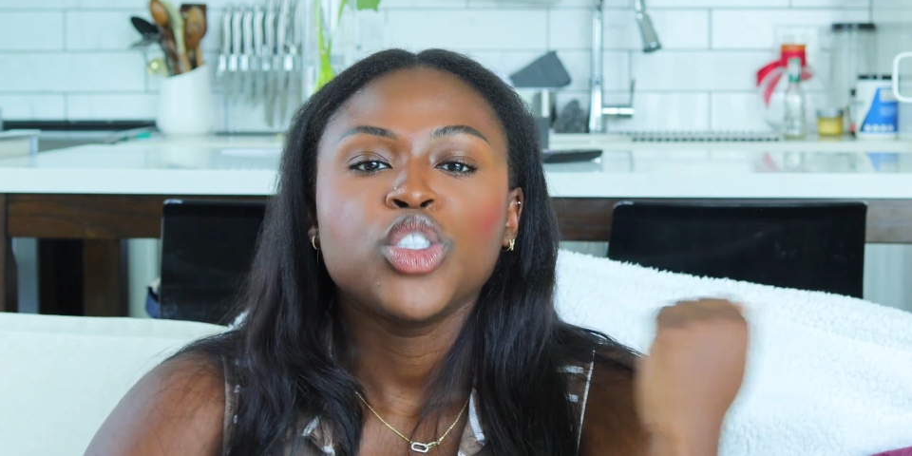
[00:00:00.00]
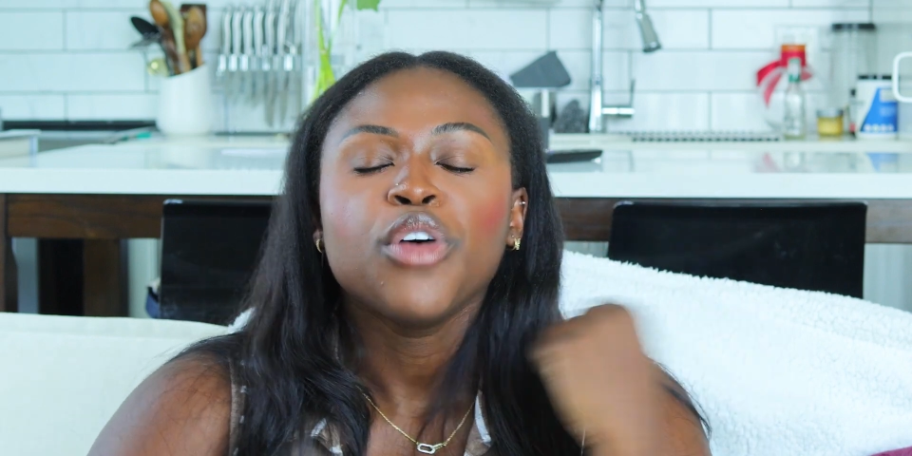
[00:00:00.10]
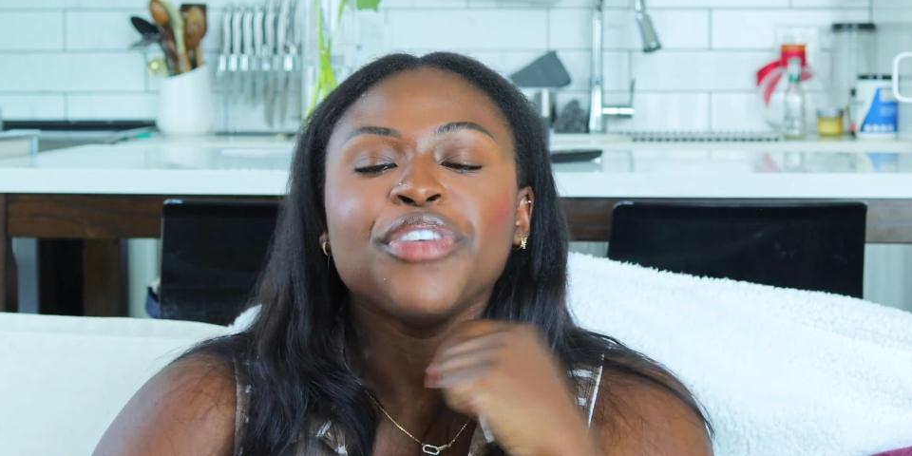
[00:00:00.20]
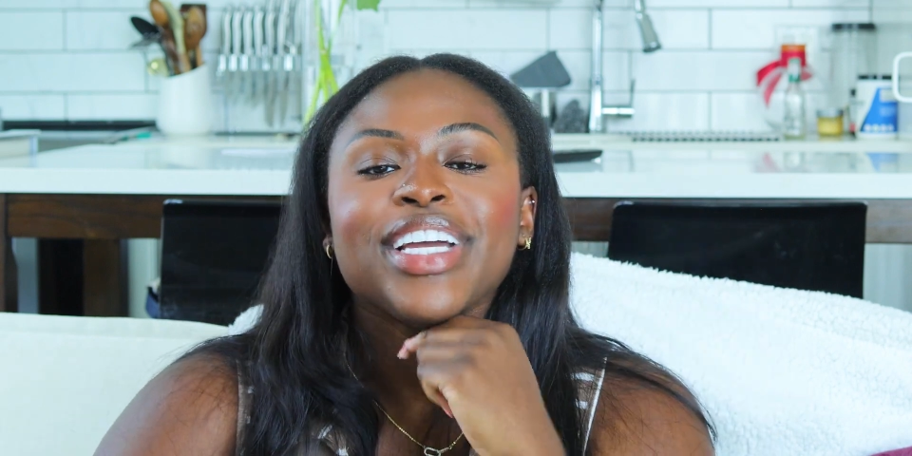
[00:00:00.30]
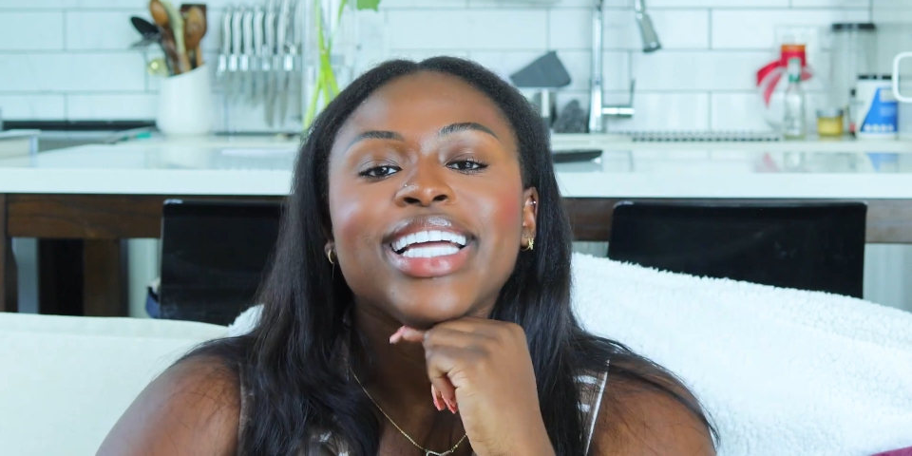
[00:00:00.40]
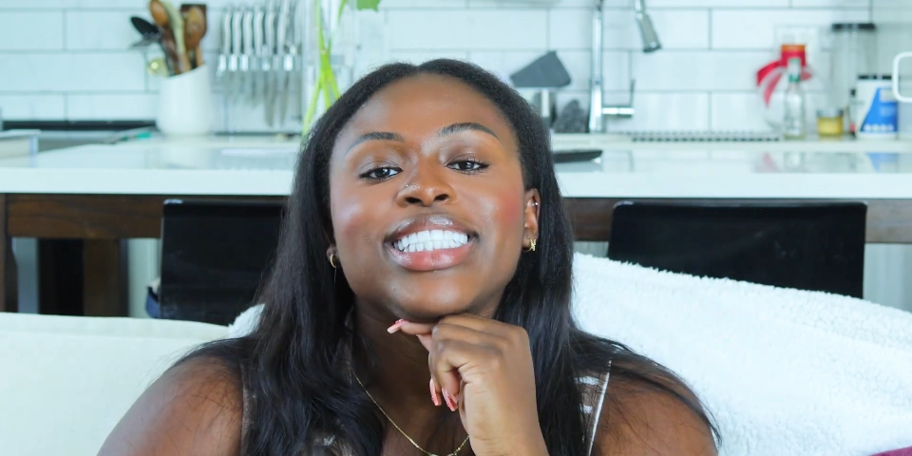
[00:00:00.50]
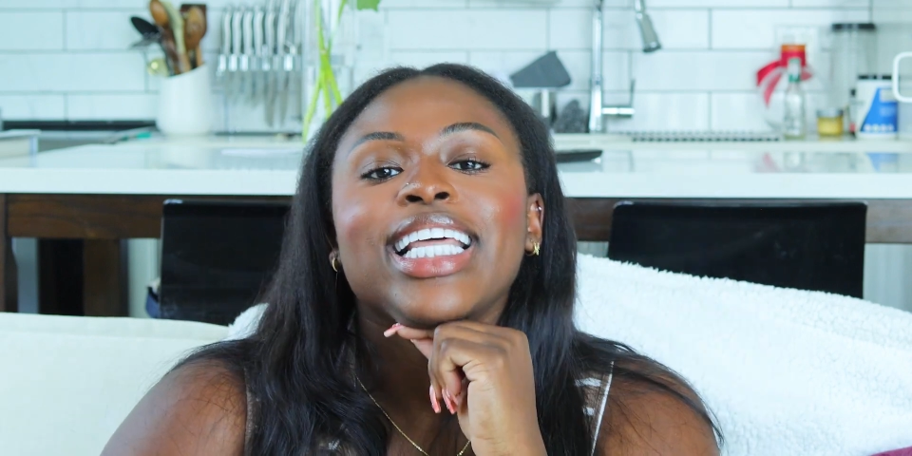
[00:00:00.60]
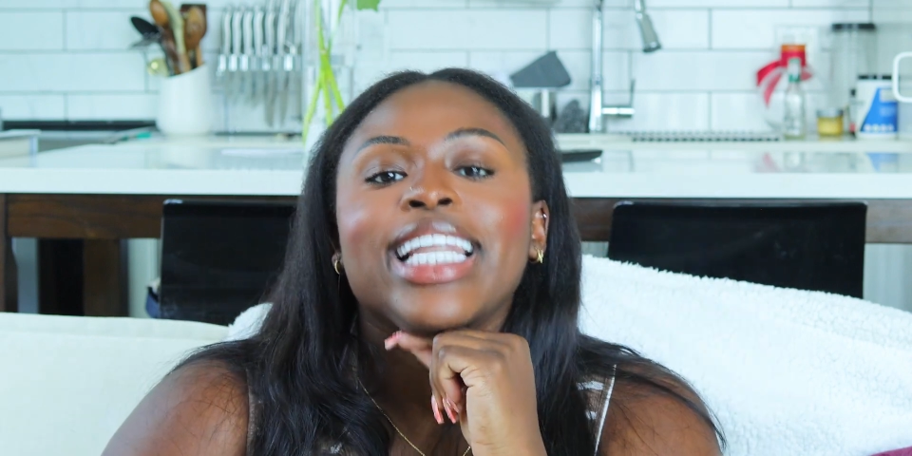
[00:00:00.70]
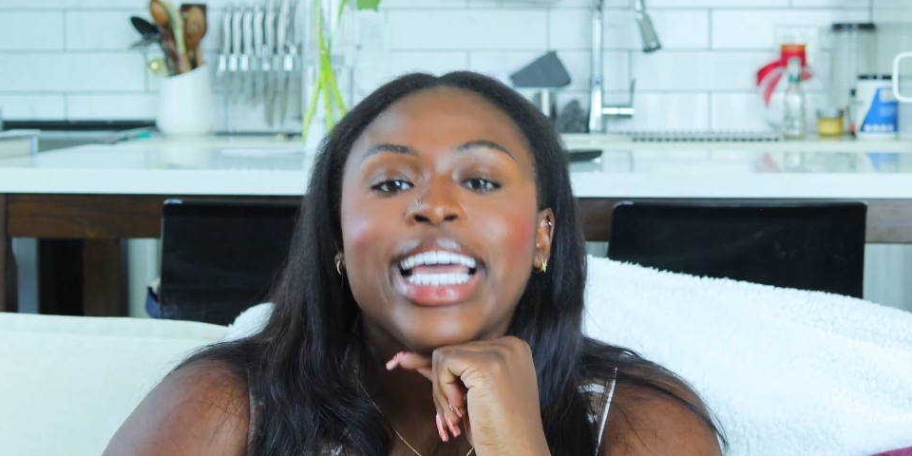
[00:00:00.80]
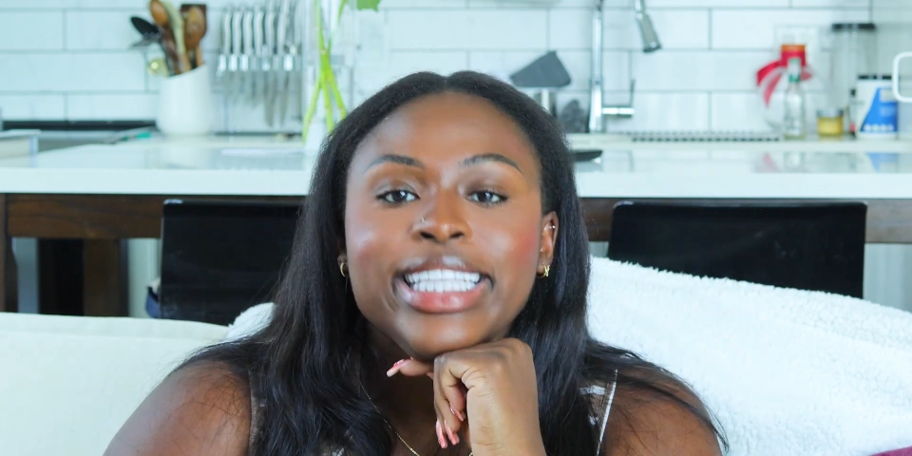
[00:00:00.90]
Don't forget
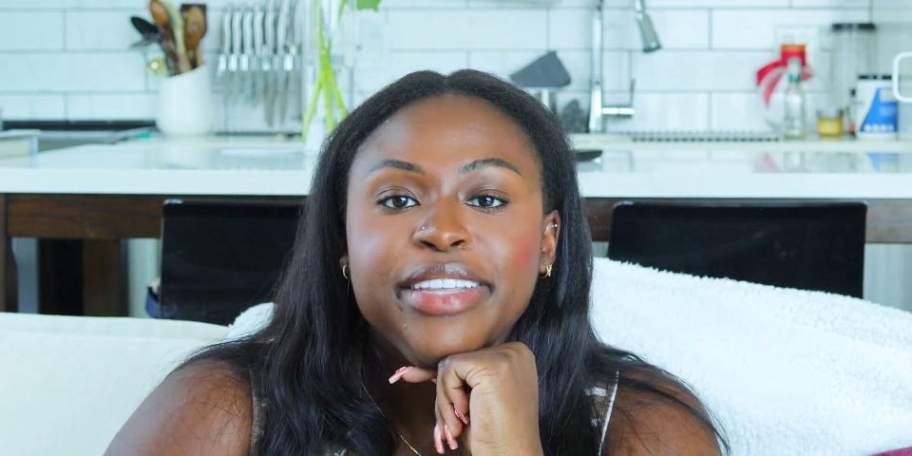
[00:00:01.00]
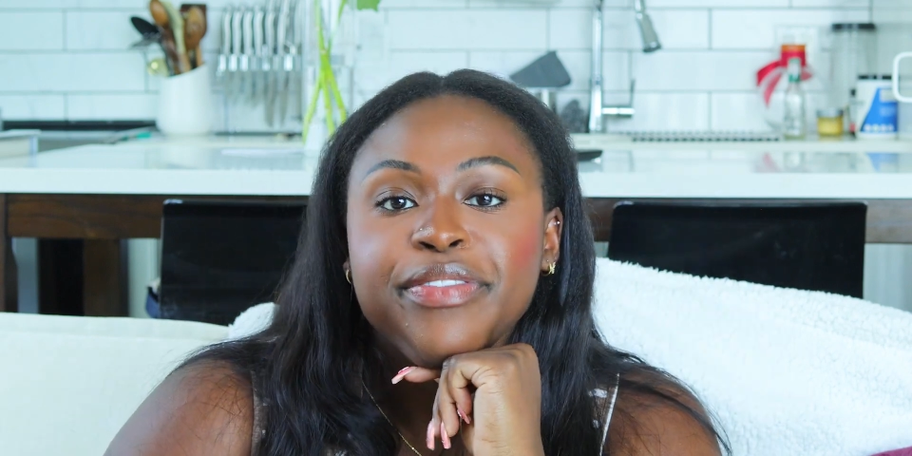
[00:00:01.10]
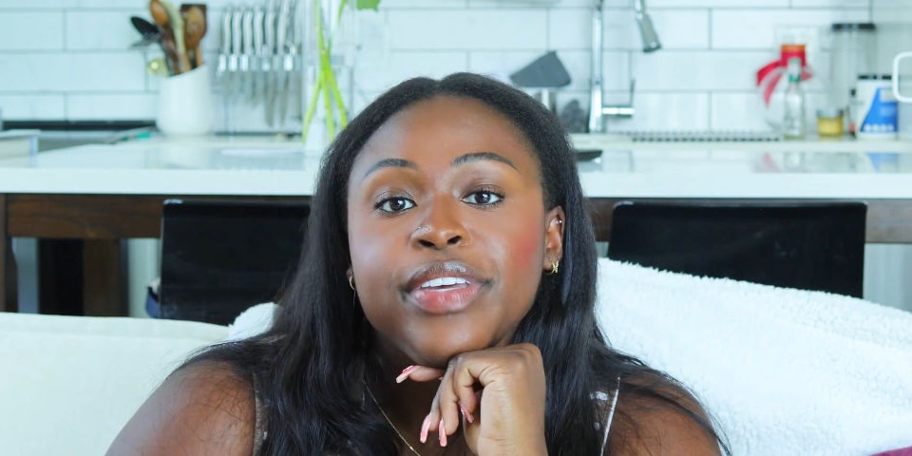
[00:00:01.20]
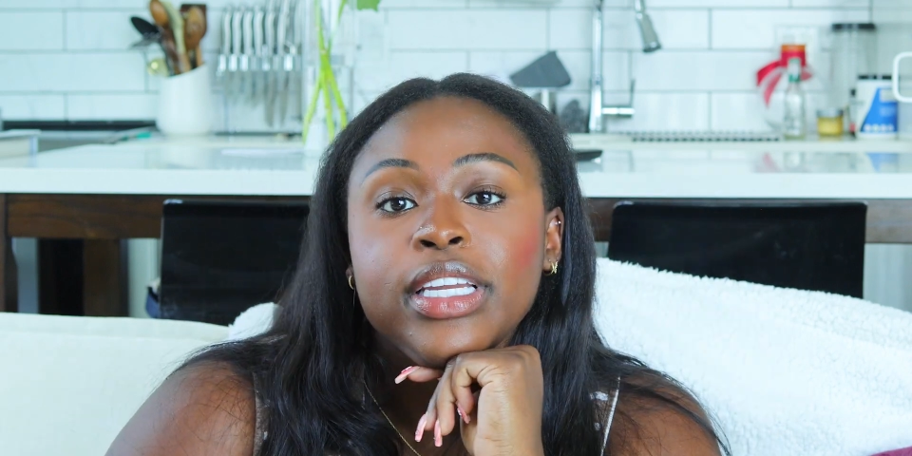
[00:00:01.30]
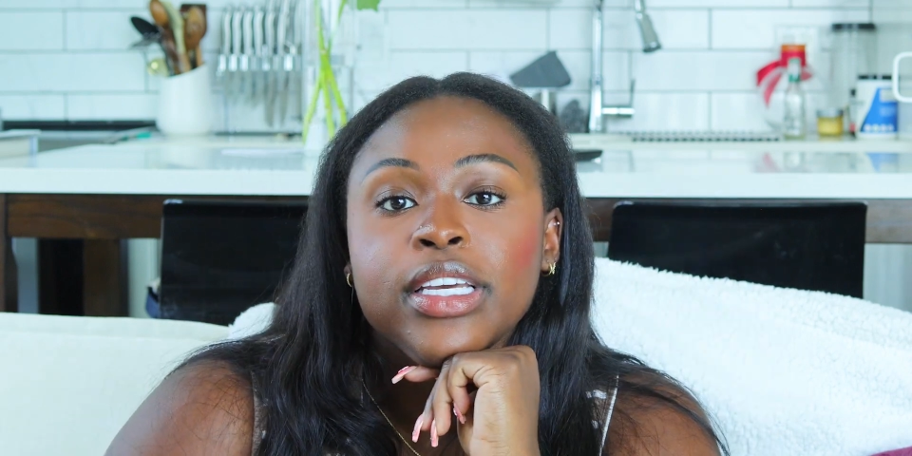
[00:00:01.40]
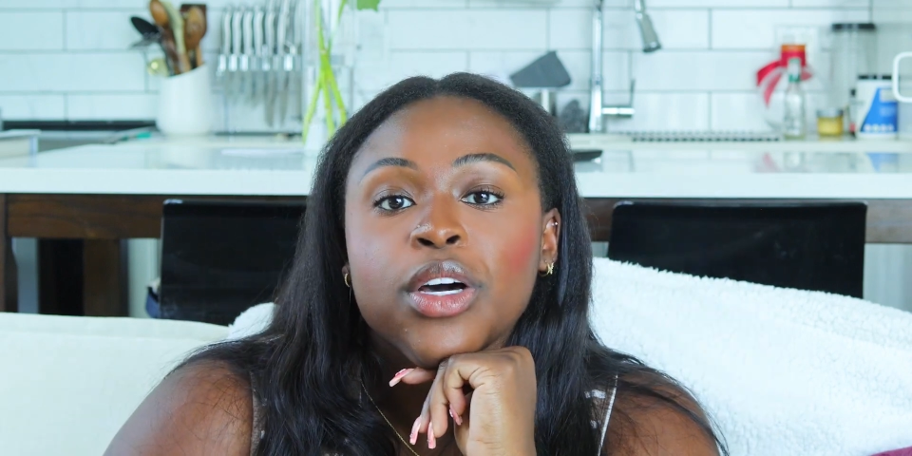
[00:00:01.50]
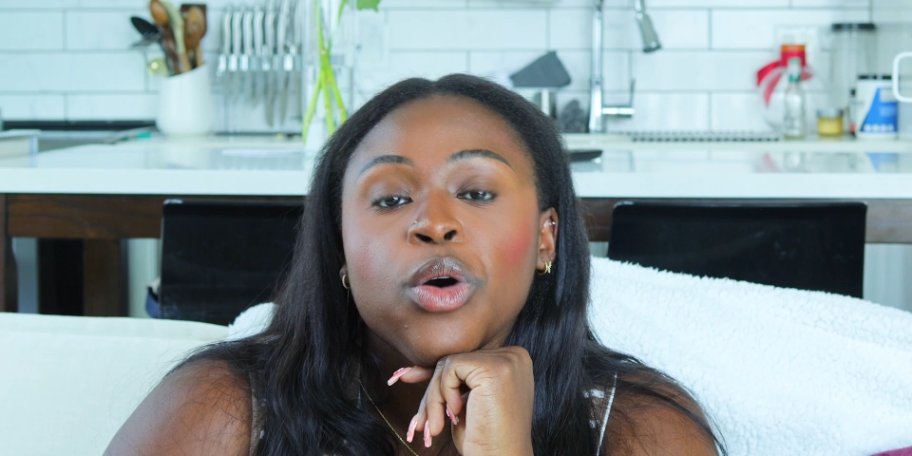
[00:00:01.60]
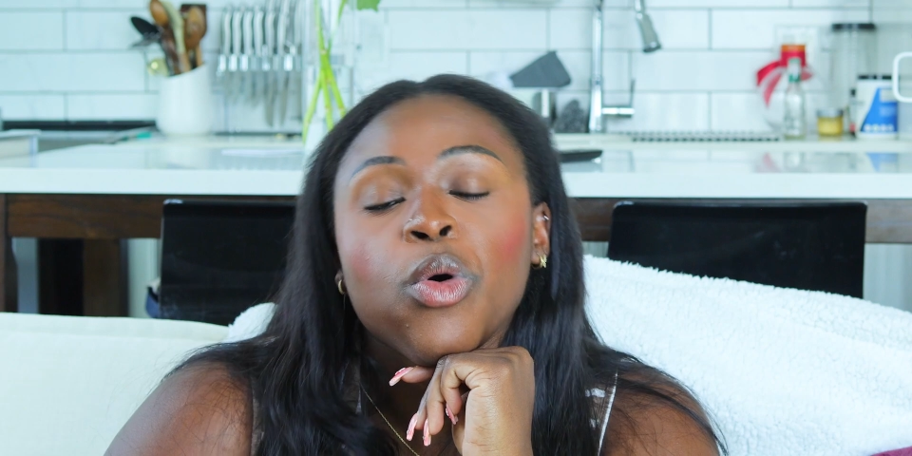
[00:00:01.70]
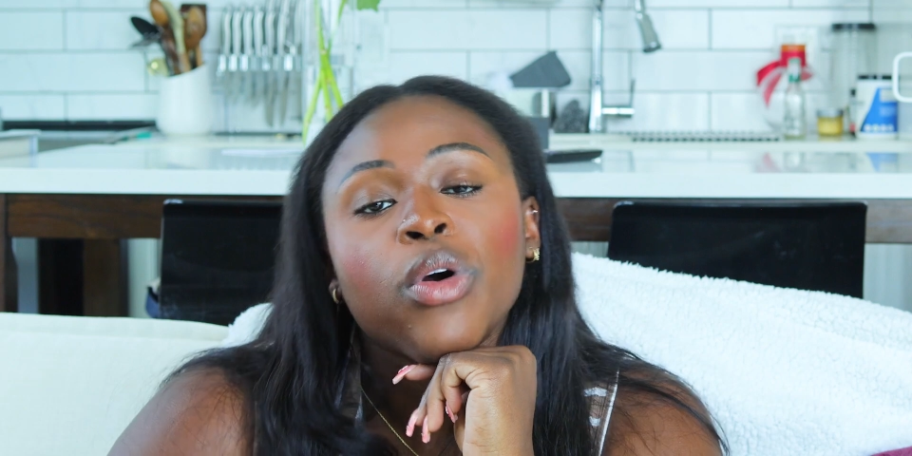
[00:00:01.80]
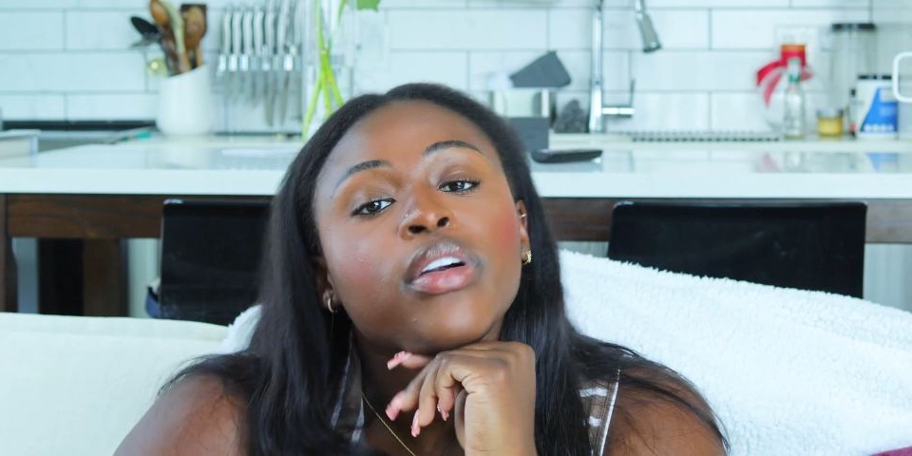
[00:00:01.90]
to like the
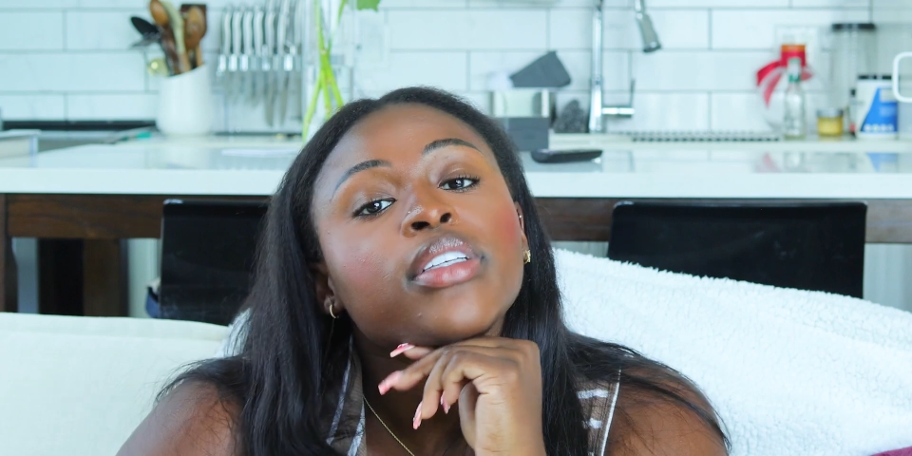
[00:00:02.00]
video or